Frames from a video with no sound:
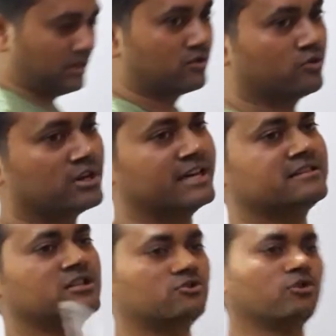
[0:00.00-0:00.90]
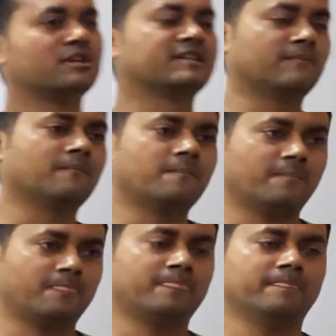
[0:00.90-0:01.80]
known as the doldrum.
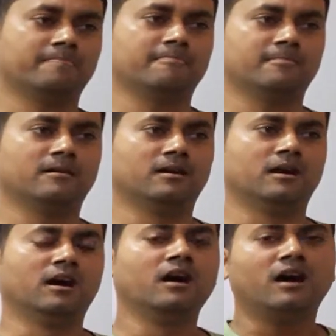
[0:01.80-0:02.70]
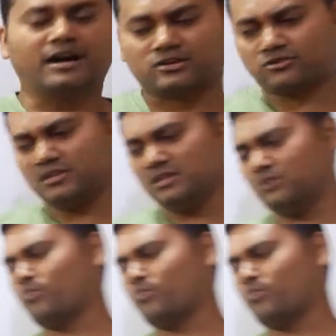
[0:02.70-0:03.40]
Actually,